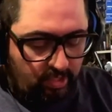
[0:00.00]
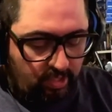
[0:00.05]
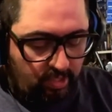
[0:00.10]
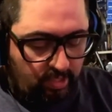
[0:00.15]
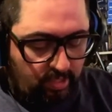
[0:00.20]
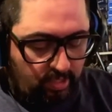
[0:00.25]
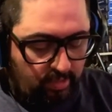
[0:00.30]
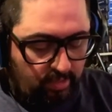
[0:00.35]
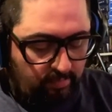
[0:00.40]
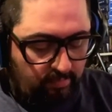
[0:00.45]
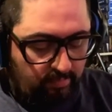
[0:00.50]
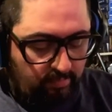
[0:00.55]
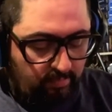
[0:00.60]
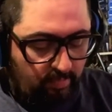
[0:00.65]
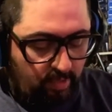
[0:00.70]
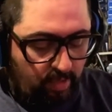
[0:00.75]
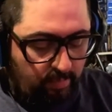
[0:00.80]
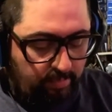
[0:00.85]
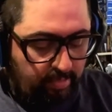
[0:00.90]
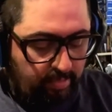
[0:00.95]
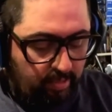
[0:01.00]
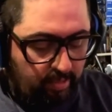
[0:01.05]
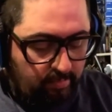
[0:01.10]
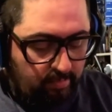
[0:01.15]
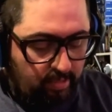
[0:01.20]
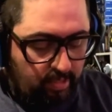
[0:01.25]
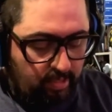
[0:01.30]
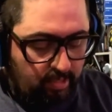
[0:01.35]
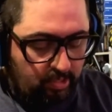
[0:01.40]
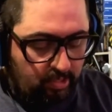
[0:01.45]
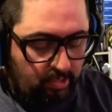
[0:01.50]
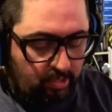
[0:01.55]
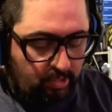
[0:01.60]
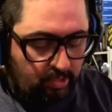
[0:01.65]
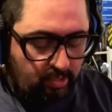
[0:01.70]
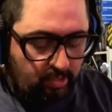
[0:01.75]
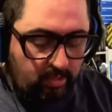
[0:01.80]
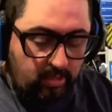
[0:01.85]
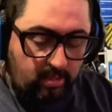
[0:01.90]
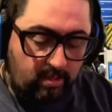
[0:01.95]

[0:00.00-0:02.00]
are pretty much